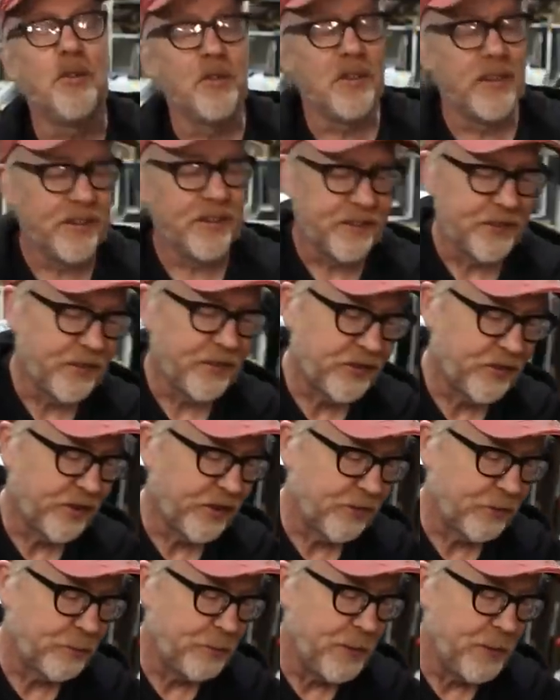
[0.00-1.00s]
do this, it's
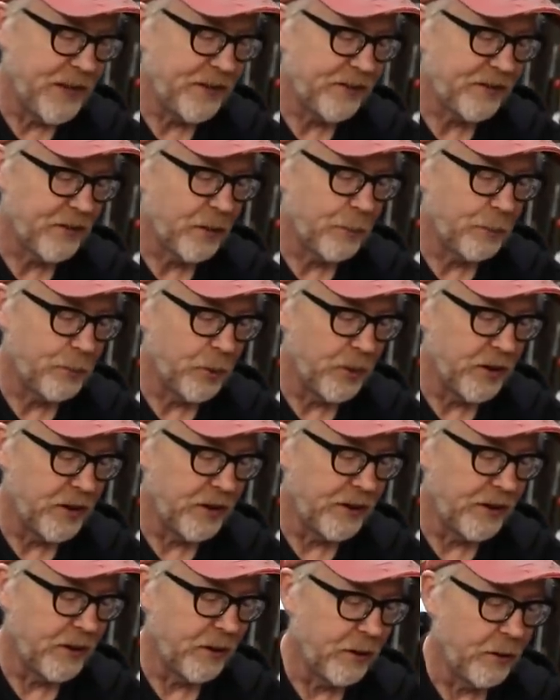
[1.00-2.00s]
just best to put a
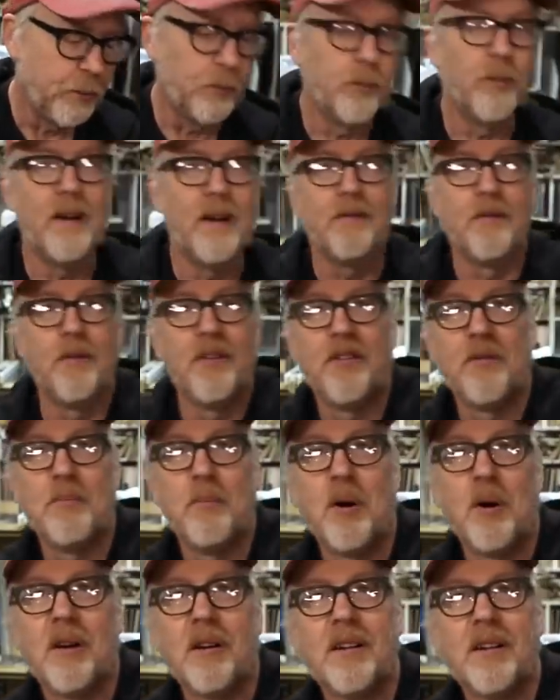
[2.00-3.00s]
little reference
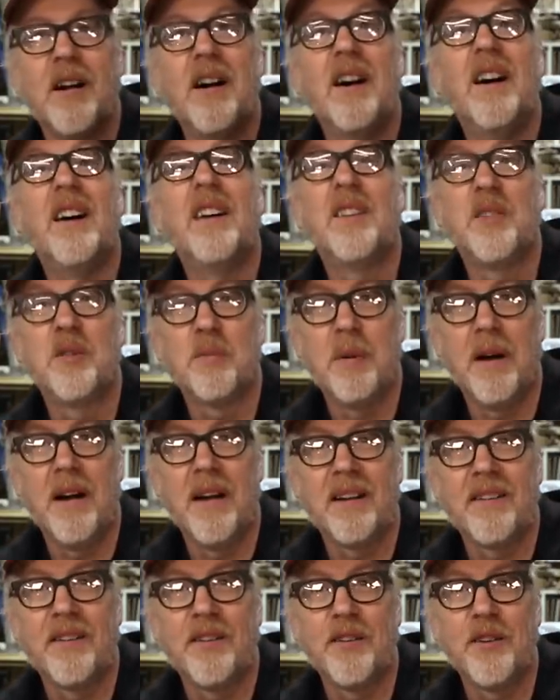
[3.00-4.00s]
mark on your
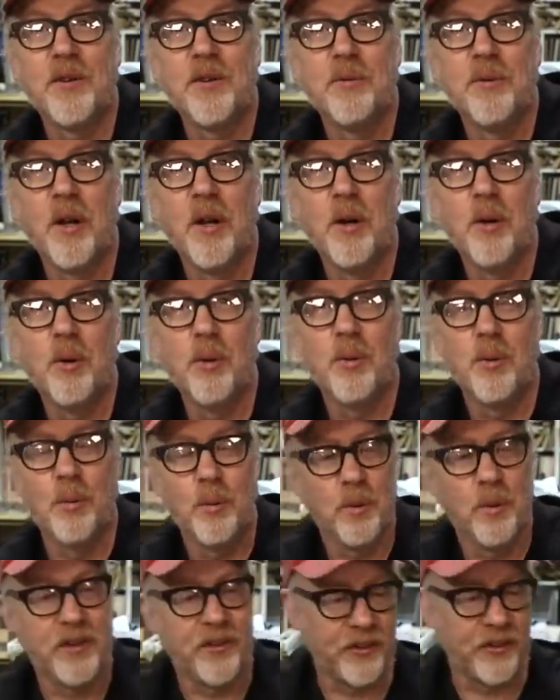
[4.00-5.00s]
box so you know
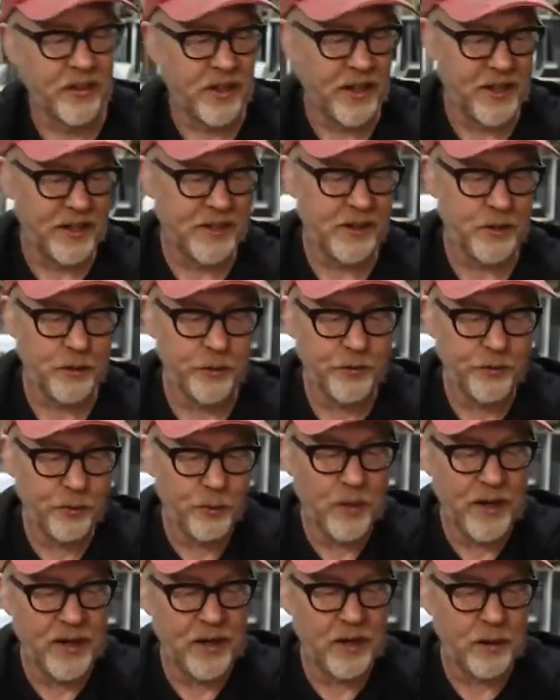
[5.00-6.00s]
which side goes
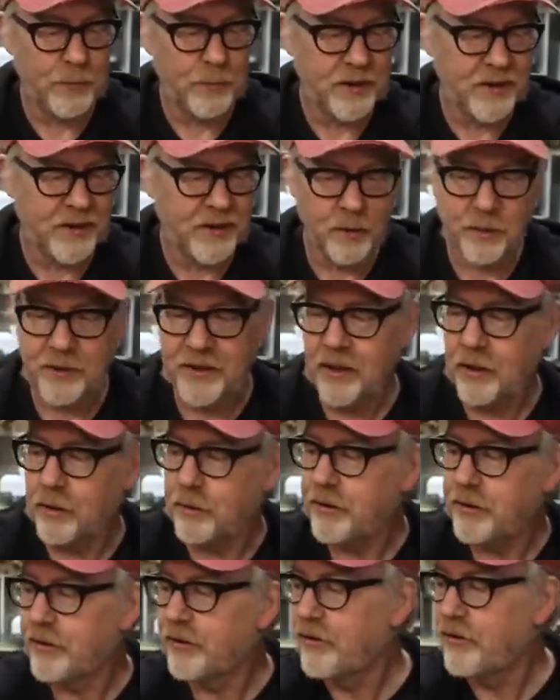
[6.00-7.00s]
where. But there we go.
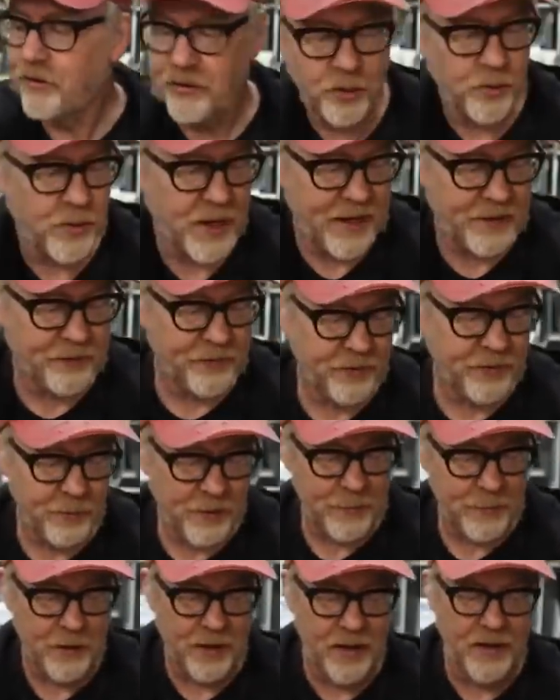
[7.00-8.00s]
There's the two halves of
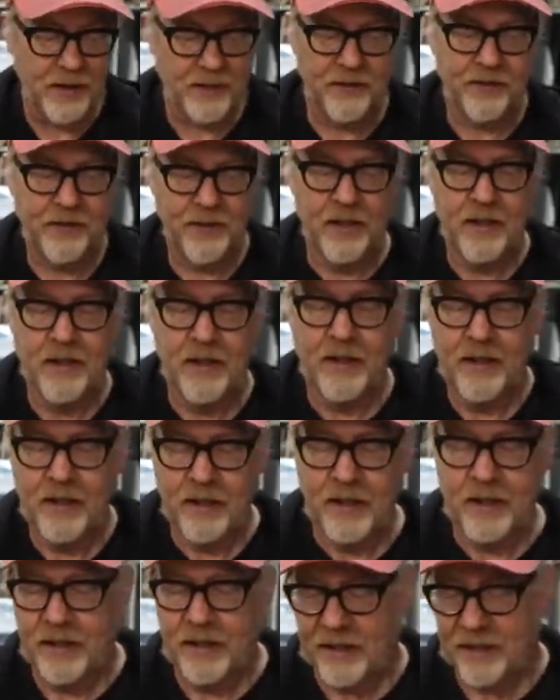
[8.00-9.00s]
my
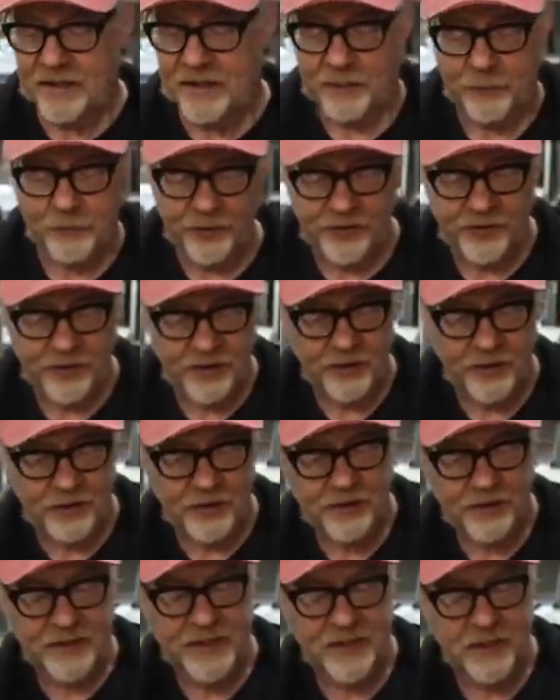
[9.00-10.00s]
box. And I'm just going to
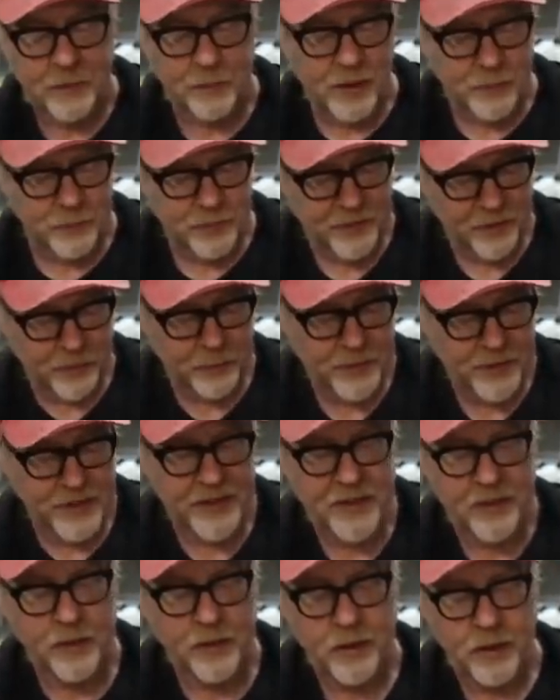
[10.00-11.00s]
clean them up a little bit
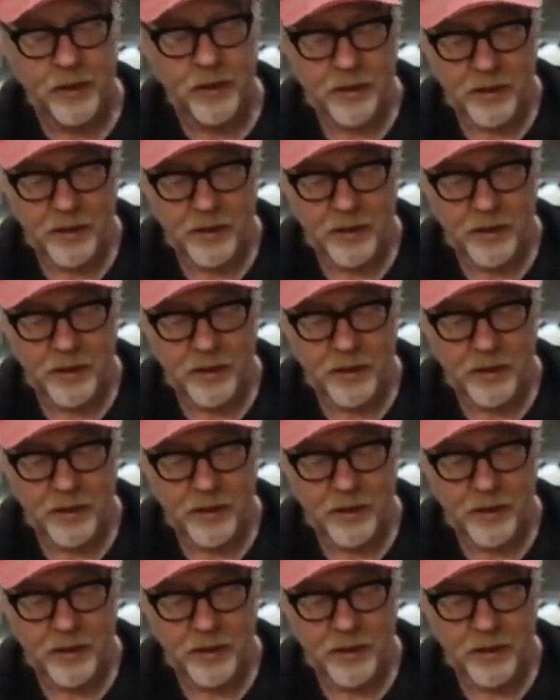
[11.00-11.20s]
here.